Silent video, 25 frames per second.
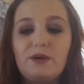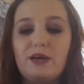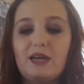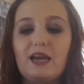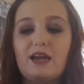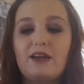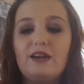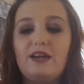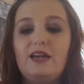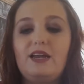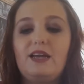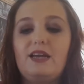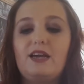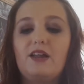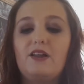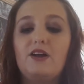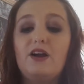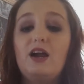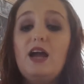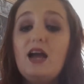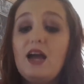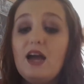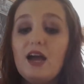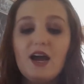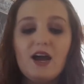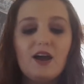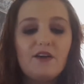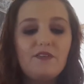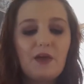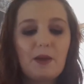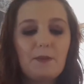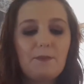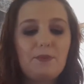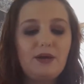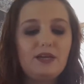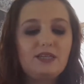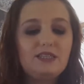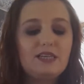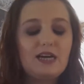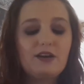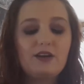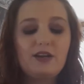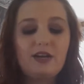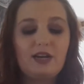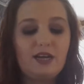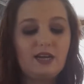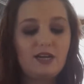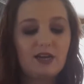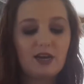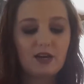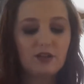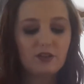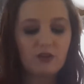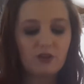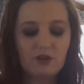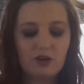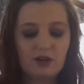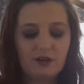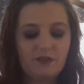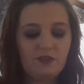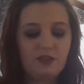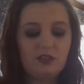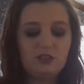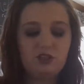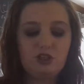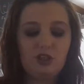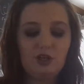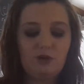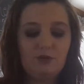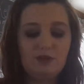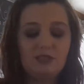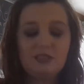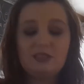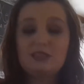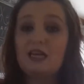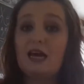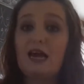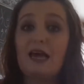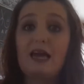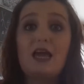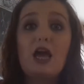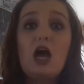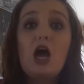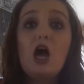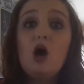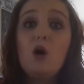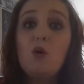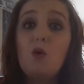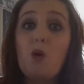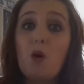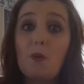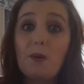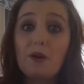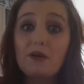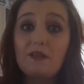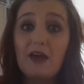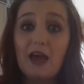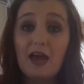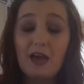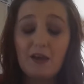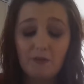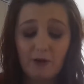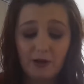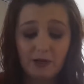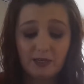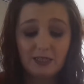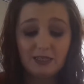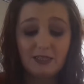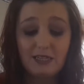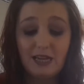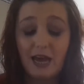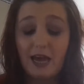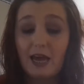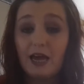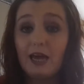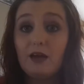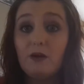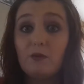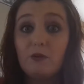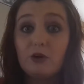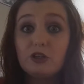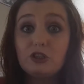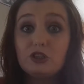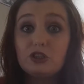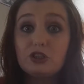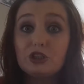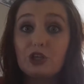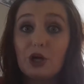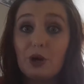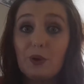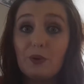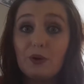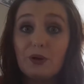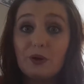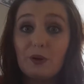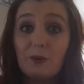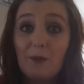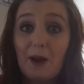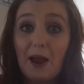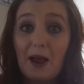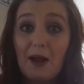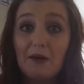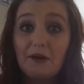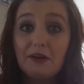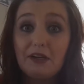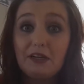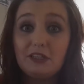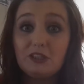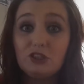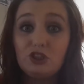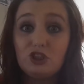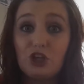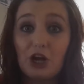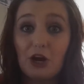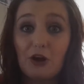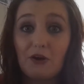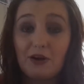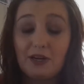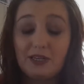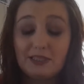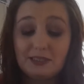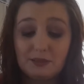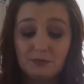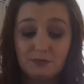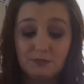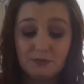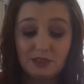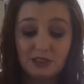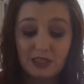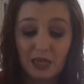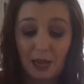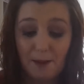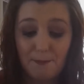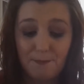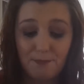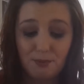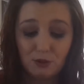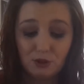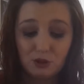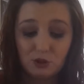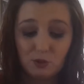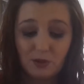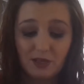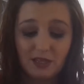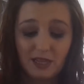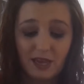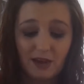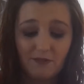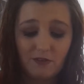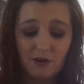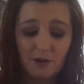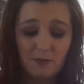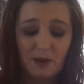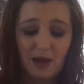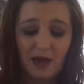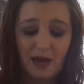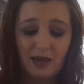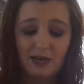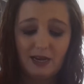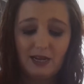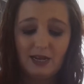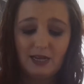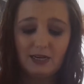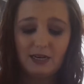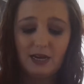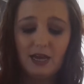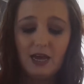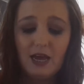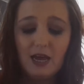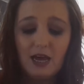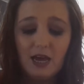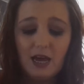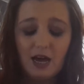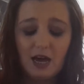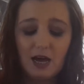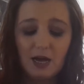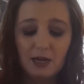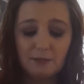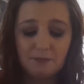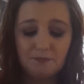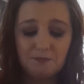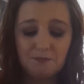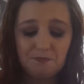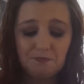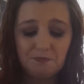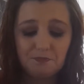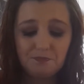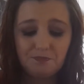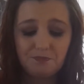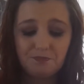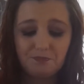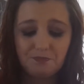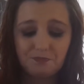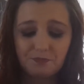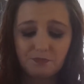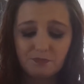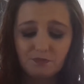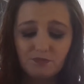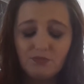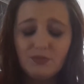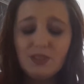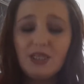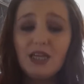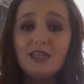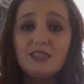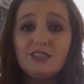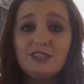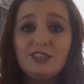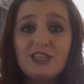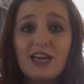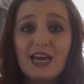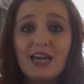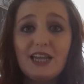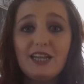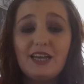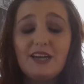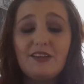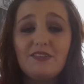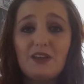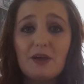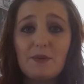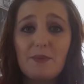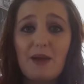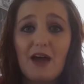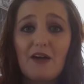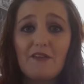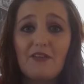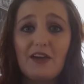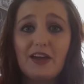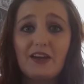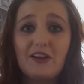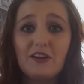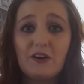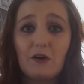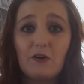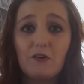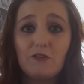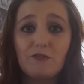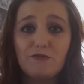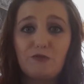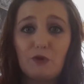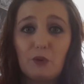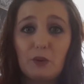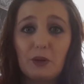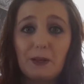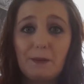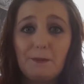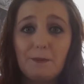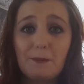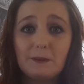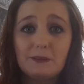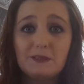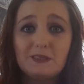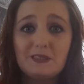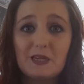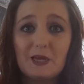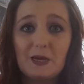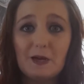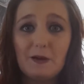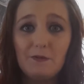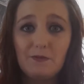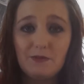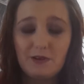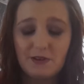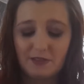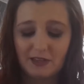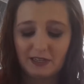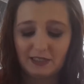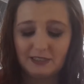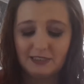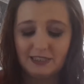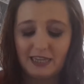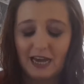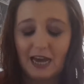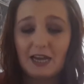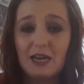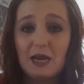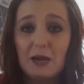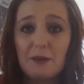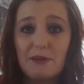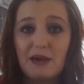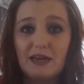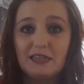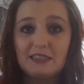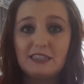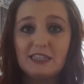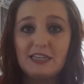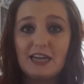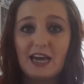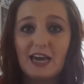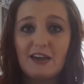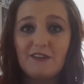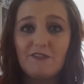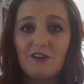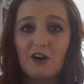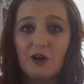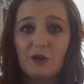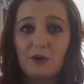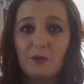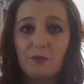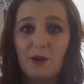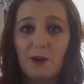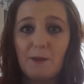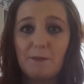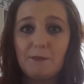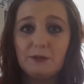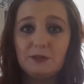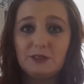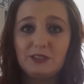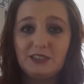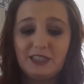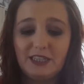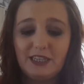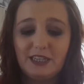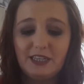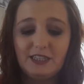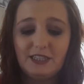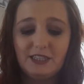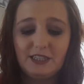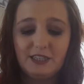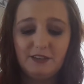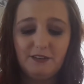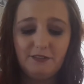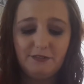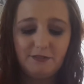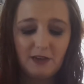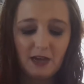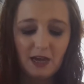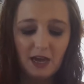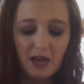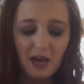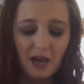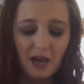Pick out any color. And they picked out any color, and then she was like, we're with Avon today, and we're just going around and sharing some samples with everybody, and telling them how they can earn 40% when they sign up as an Avon representative.